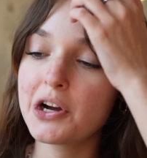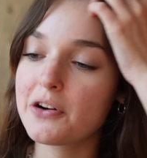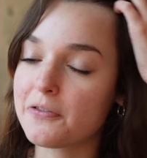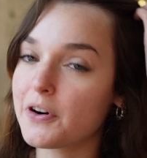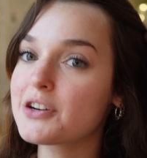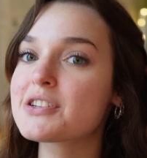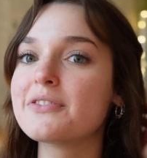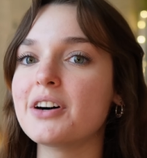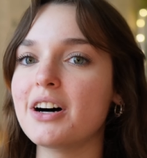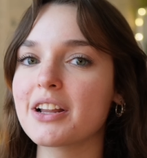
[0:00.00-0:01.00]
First
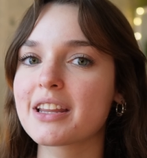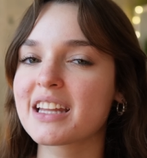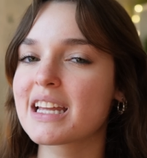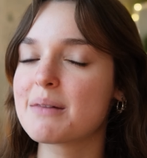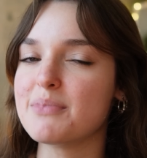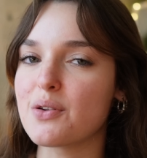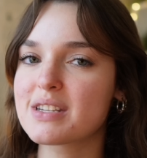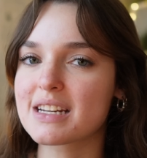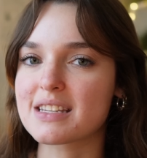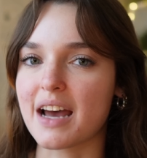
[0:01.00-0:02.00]
of all, the thing that I'm
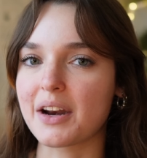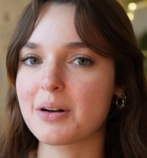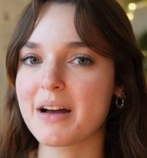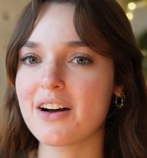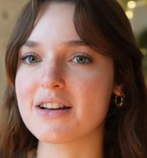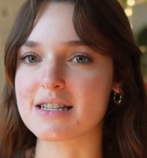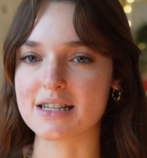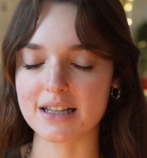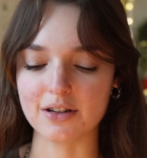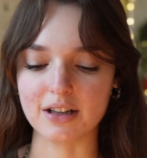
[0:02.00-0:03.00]
most excited about is
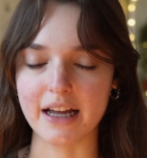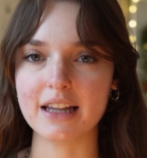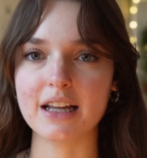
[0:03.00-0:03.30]
this little light